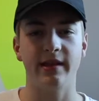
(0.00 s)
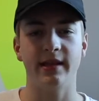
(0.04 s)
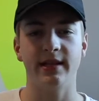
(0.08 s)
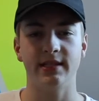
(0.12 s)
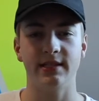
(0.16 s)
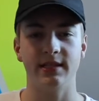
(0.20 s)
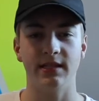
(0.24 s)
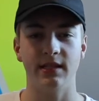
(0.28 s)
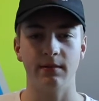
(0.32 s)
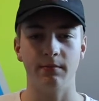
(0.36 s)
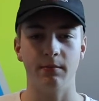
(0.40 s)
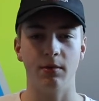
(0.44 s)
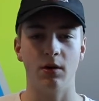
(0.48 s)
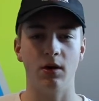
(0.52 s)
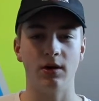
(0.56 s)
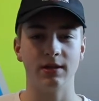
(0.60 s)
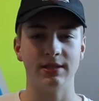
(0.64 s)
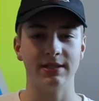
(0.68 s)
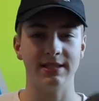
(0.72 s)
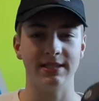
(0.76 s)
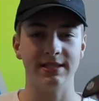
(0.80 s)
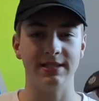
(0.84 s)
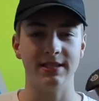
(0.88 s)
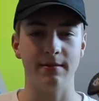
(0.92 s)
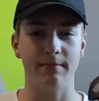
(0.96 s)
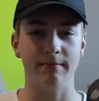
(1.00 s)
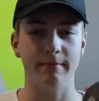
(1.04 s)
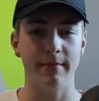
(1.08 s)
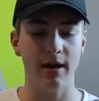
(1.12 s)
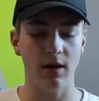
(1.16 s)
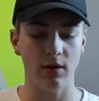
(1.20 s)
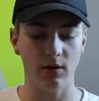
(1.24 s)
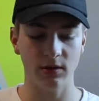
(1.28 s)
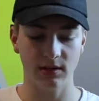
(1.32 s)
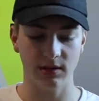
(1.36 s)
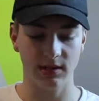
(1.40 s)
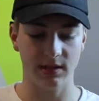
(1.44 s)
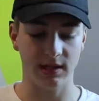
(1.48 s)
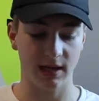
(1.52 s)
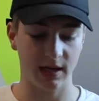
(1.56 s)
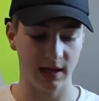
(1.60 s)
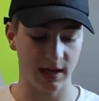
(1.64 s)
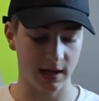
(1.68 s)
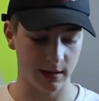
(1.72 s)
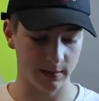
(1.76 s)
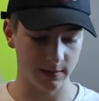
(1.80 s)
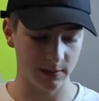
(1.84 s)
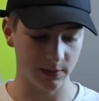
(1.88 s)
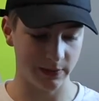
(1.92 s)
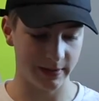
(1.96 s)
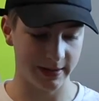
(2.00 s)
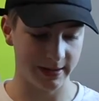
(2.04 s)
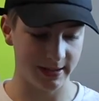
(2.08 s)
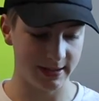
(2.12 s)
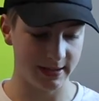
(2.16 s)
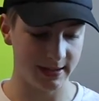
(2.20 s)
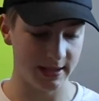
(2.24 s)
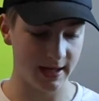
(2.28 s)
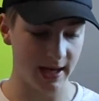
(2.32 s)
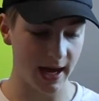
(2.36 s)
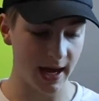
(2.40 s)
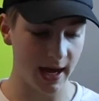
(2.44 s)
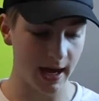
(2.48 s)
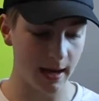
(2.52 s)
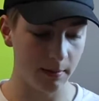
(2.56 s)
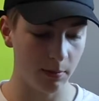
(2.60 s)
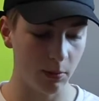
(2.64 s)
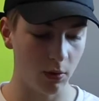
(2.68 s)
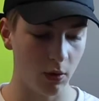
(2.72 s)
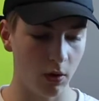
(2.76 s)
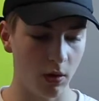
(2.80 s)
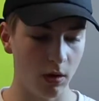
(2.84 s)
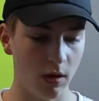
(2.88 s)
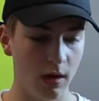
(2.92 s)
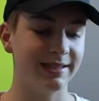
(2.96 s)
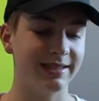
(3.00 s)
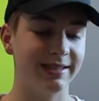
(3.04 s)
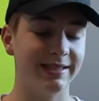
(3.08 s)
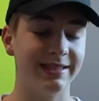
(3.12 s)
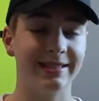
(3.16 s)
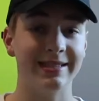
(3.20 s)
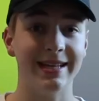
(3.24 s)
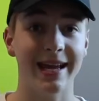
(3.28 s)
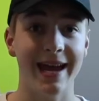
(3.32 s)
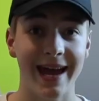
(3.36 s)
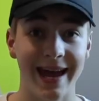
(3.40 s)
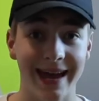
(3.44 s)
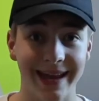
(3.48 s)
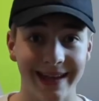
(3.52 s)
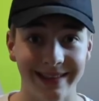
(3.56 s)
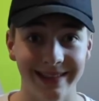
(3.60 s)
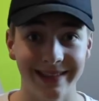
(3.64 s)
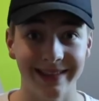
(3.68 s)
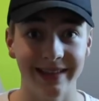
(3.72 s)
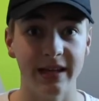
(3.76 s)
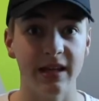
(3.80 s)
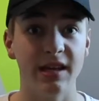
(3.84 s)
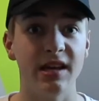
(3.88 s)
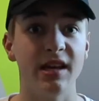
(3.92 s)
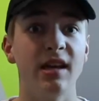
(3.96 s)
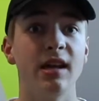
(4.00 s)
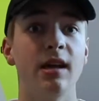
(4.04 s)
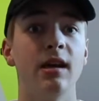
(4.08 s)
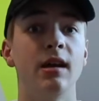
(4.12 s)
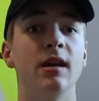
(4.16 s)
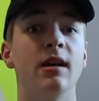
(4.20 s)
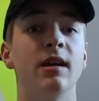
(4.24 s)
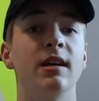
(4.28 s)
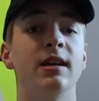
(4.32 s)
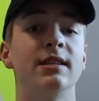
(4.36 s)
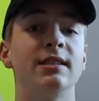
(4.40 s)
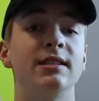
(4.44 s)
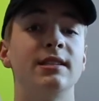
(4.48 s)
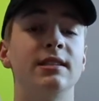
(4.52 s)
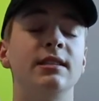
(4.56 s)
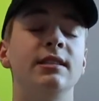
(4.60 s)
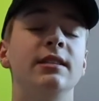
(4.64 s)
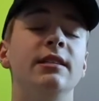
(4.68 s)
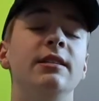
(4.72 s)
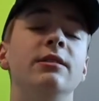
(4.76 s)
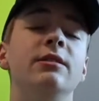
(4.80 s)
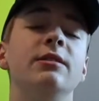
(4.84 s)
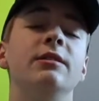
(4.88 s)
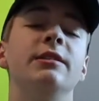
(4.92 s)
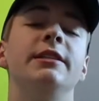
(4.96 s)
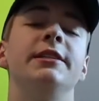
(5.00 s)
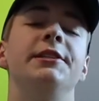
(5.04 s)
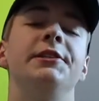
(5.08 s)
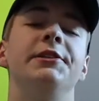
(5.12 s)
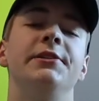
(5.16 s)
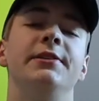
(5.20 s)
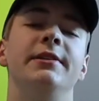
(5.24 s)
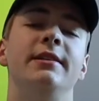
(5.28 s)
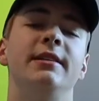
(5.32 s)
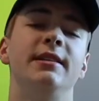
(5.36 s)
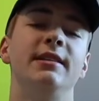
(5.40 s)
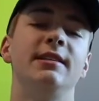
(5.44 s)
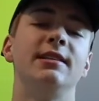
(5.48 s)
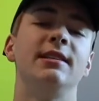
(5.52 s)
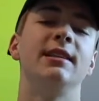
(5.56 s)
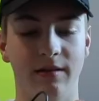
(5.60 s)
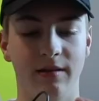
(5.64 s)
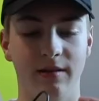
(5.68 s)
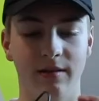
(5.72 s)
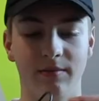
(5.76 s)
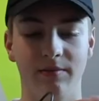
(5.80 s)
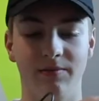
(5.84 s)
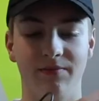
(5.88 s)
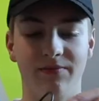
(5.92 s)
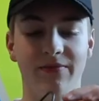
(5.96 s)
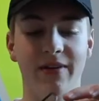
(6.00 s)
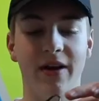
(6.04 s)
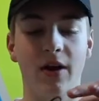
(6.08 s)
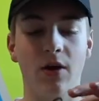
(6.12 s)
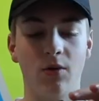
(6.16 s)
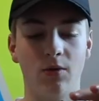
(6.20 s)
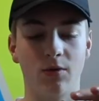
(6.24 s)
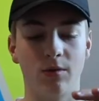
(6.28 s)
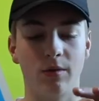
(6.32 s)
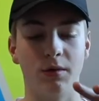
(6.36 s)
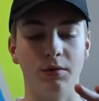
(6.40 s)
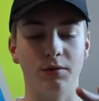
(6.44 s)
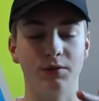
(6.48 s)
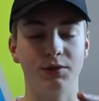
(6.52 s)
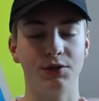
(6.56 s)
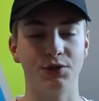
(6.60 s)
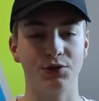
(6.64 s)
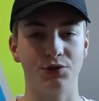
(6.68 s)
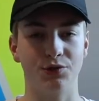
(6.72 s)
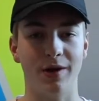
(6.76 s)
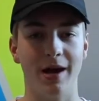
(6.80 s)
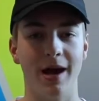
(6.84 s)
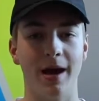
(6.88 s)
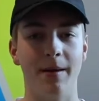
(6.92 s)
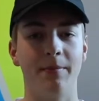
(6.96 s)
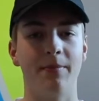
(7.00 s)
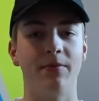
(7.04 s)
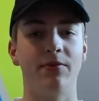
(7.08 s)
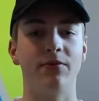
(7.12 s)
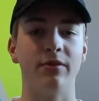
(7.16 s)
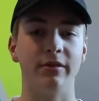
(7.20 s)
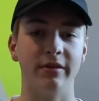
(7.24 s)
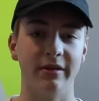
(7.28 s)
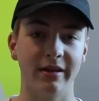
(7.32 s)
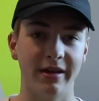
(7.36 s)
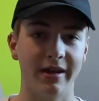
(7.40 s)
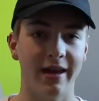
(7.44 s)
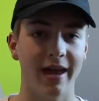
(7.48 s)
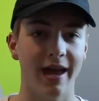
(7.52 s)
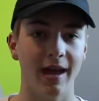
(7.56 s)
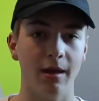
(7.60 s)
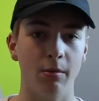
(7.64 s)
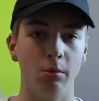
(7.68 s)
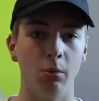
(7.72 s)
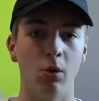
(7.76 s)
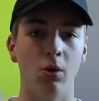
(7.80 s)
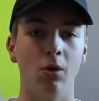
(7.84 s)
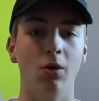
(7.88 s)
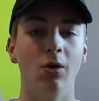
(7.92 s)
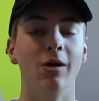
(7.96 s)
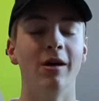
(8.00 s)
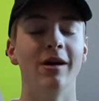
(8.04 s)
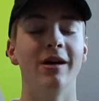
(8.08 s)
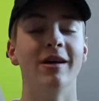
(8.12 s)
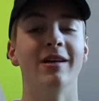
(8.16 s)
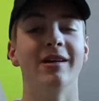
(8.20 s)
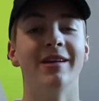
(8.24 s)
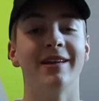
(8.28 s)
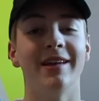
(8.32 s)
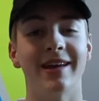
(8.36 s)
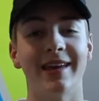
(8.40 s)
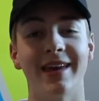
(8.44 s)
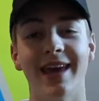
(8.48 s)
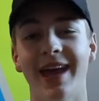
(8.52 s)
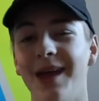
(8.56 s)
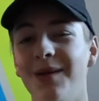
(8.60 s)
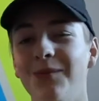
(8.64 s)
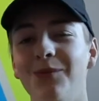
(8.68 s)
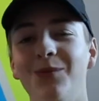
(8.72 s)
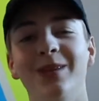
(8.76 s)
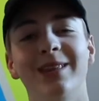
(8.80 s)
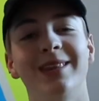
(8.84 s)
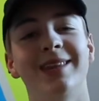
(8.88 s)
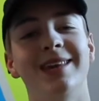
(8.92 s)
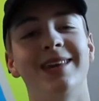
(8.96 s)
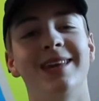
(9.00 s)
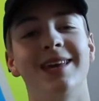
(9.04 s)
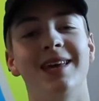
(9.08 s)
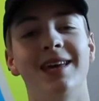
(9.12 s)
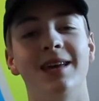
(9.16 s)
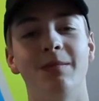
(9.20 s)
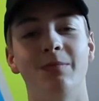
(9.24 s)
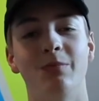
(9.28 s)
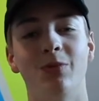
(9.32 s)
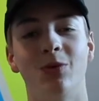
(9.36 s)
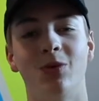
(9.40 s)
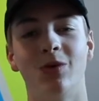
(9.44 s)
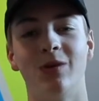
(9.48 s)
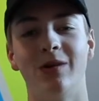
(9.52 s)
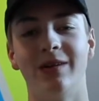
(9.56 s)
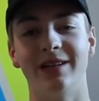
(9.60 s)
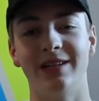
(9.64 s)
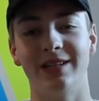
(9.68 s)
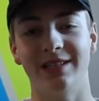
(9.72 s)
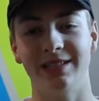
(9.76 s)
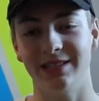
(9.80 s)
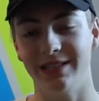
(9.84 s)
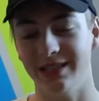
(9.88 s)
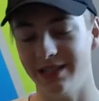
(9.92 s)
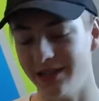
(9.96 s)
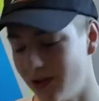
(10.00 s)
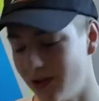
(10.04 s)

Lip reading: that's in the box is the mouse, and it comes with its cable. Sadly, SteelSeries, the Velcro strap for the cable. Came with the keyboard, did